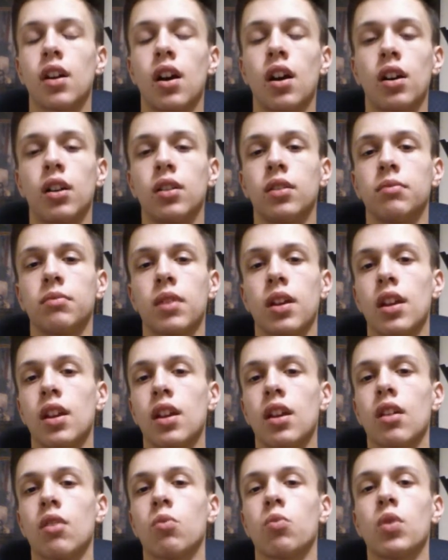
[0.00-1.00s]

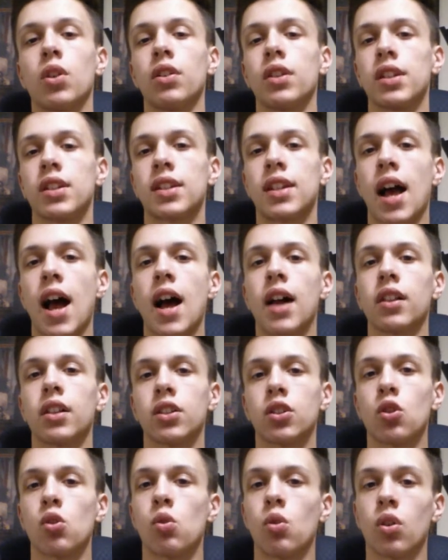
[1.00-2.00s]
Really
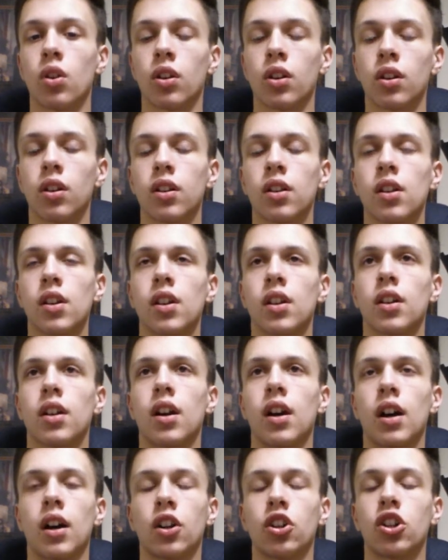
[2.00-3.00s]
solid corner.
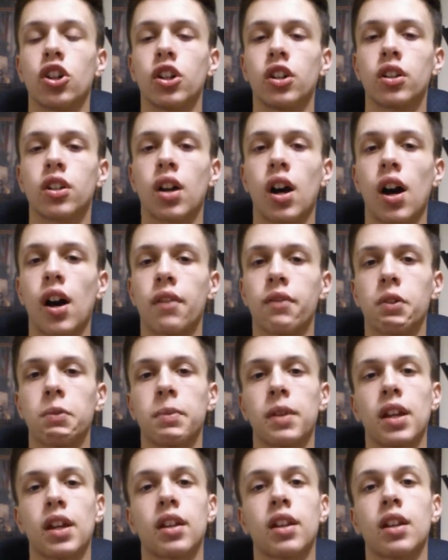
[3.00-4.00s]
Good
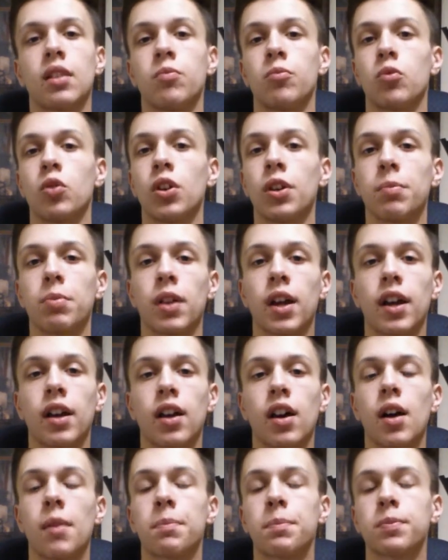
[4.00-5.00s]
cover man, can really
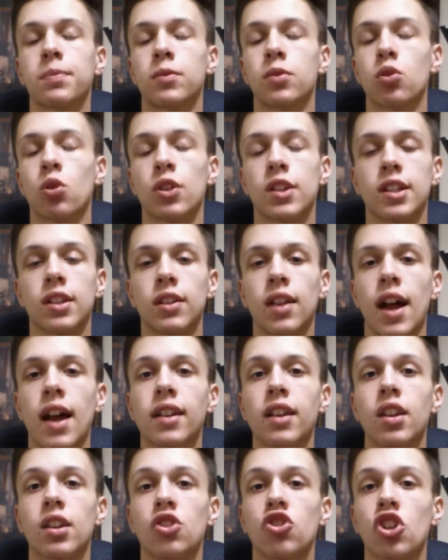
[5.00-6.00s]
play up towards the
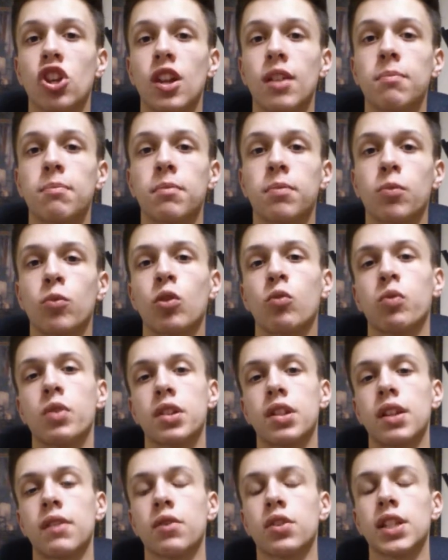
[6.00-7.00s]
line, can GM
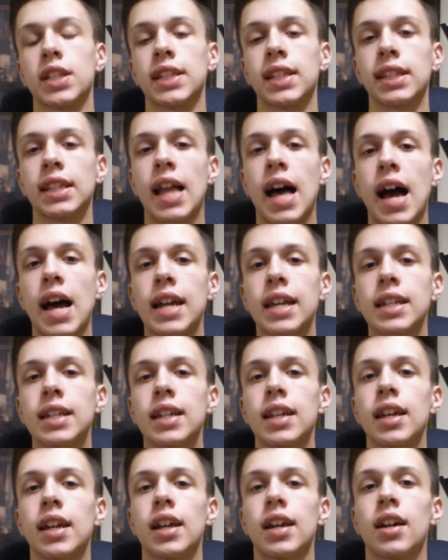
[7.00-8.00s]
receivers at the
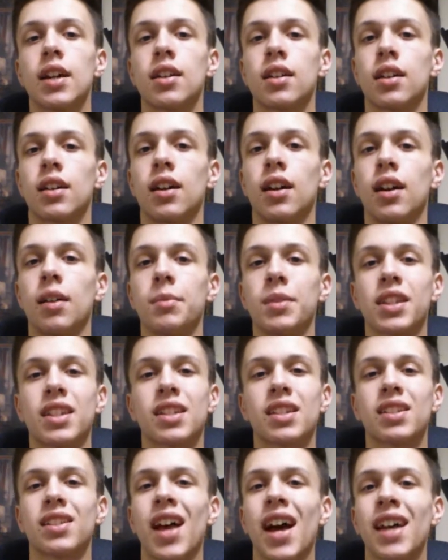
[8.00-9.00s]
line. In
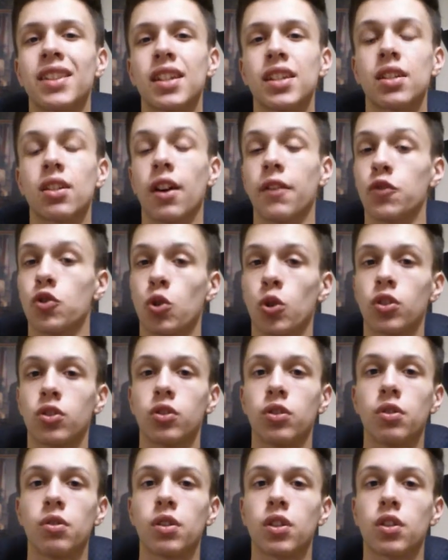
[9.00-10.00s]
the slot, they still have
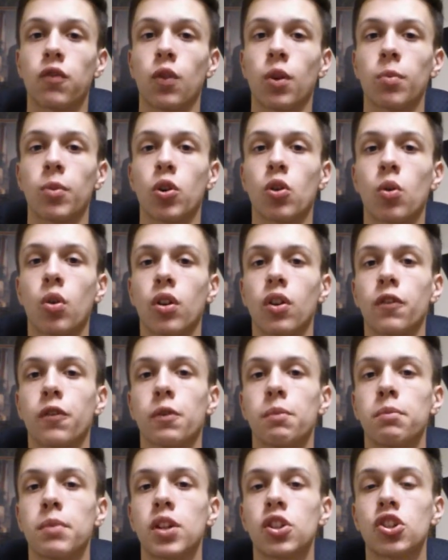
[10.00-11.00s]
Jordan Lewis, former corner
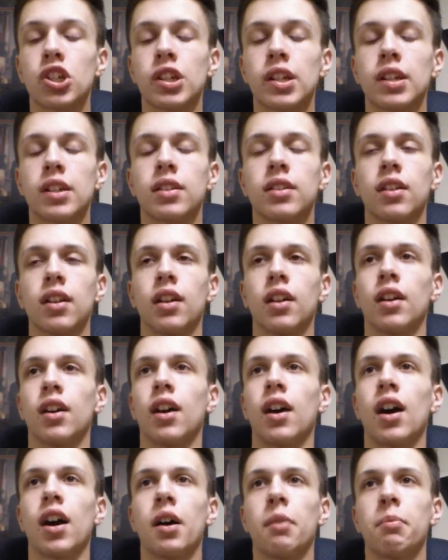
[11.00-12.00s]
from Michigan,
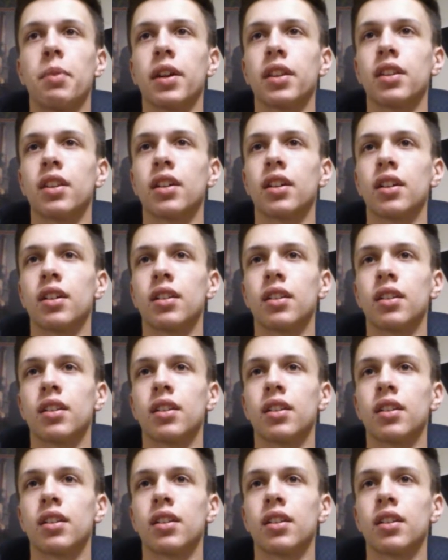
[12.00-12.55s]
but